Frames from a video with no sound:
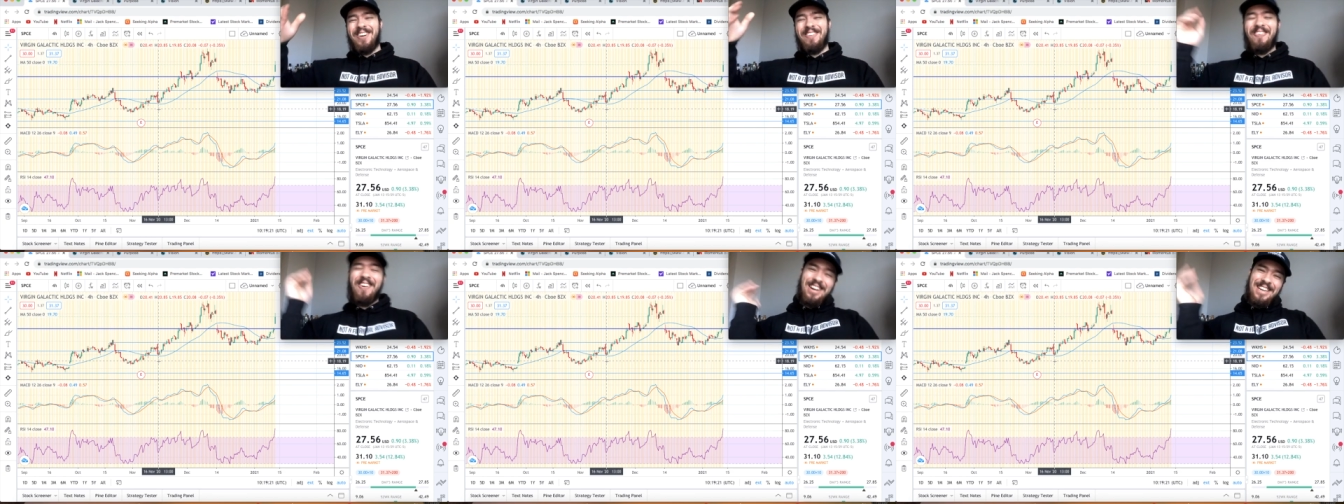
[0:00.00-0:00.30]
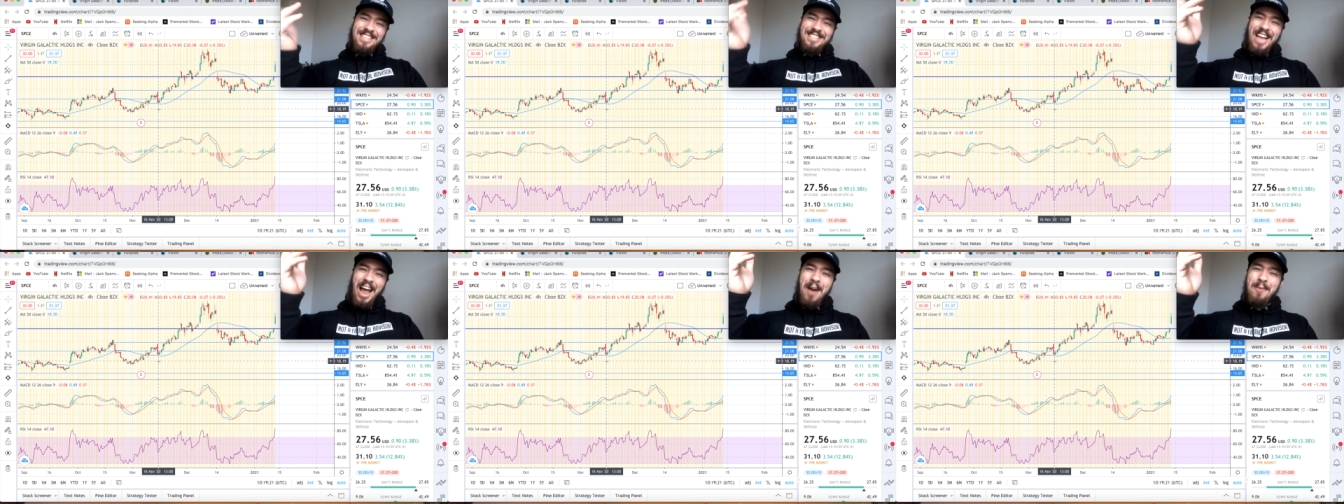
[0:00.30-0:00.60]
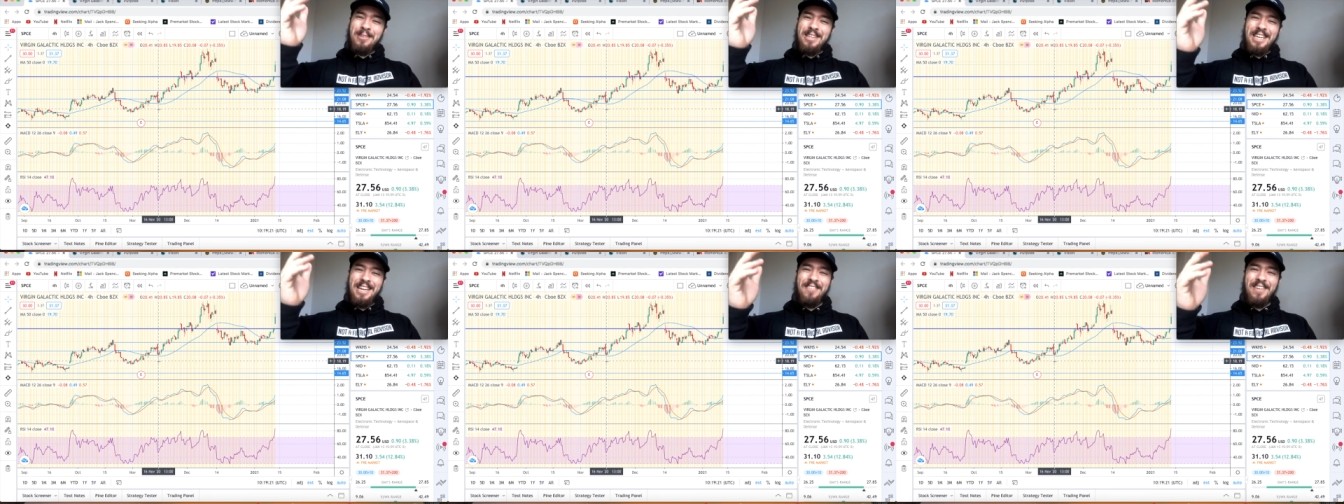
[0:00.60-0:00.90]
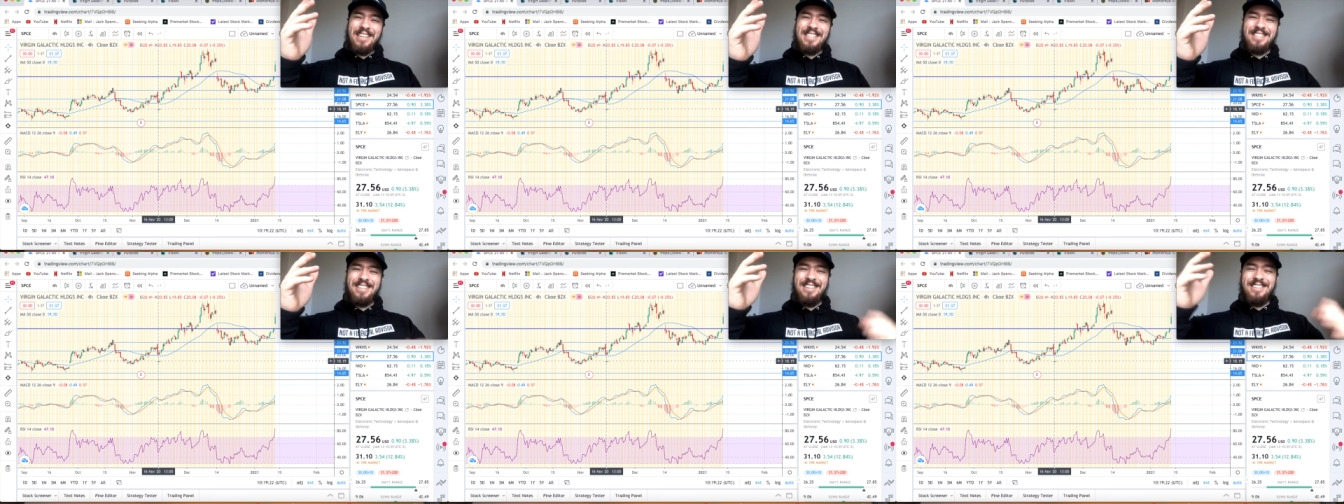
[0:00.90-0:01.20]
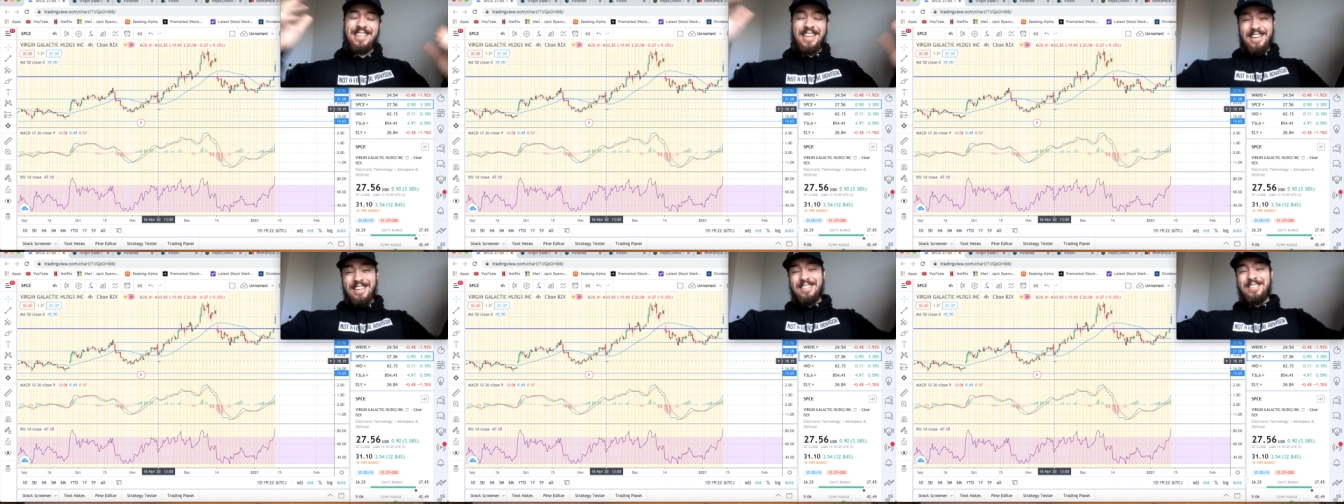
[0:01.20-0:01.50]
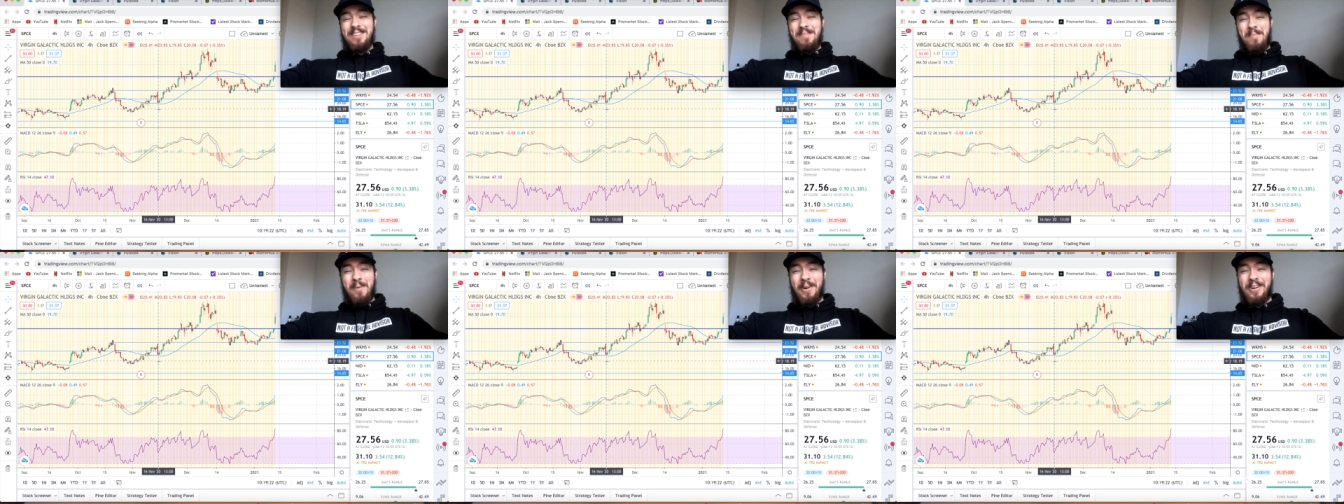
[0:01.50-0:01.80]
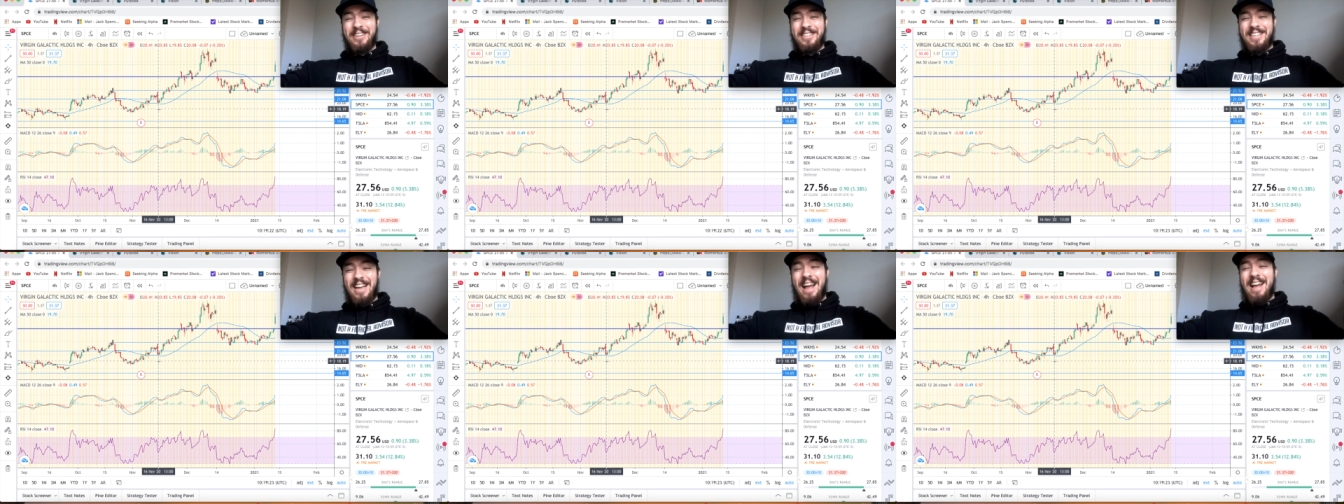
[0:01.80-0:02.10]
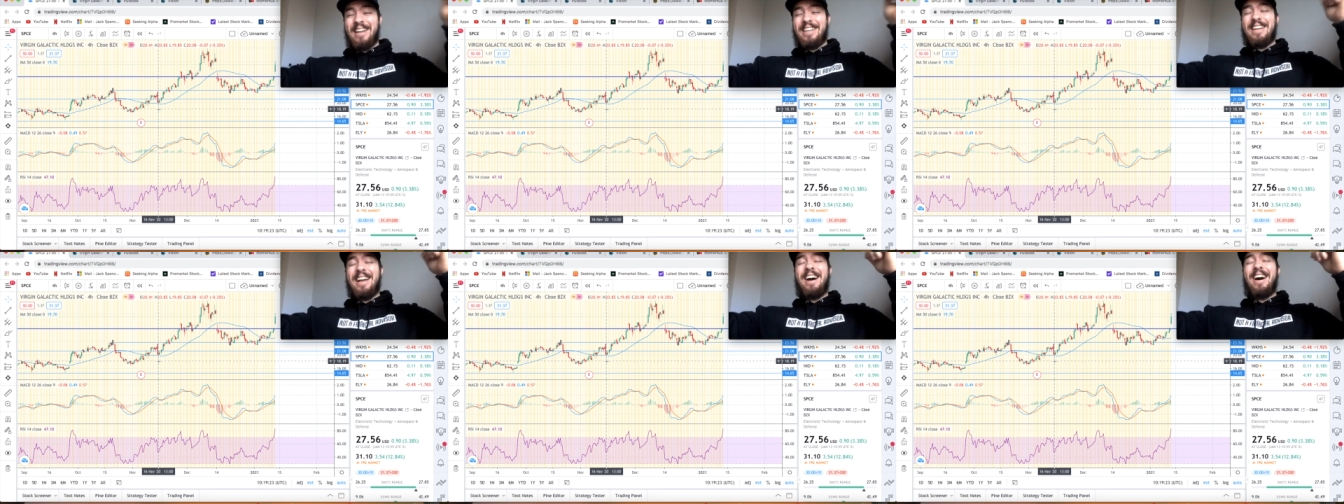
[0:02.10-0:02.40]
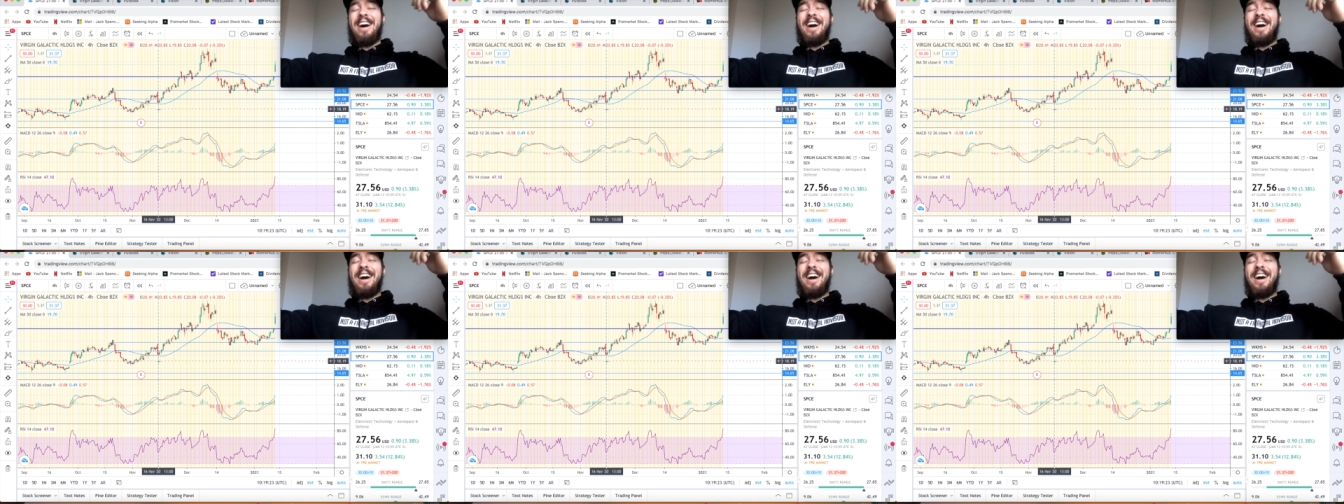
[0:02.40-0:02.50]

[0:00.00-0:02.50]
What is happening, investors? It is your boy Jack.